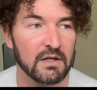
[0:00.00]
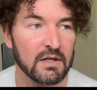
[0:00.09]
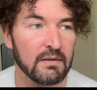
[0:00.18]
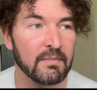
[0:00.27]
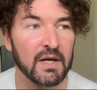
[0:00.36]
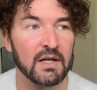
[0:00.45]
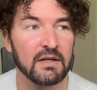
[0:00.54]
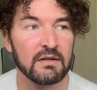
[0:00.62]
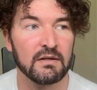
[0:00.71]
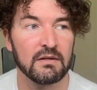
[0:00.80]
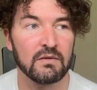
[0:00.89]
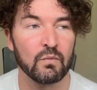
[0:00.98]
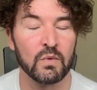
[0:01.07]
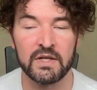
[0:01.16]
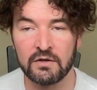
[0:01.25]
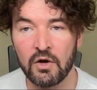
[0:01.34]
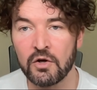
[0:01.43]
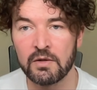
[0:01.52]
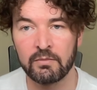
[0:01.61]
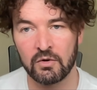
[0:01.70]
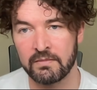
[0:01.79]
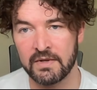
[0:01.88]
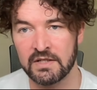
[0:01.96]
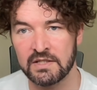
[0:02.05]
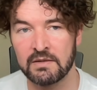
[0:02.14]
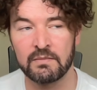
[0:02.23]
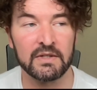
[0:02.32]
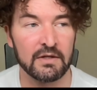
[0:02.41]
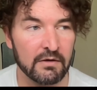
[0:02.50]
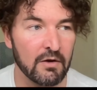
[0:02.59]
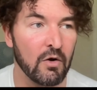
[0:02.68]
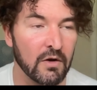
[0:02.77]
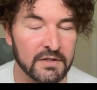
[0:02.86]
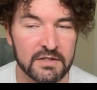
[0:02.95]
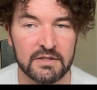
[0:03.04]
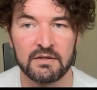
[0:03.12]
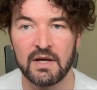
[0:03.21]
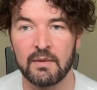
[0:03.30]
But we know the probability, we know the odds,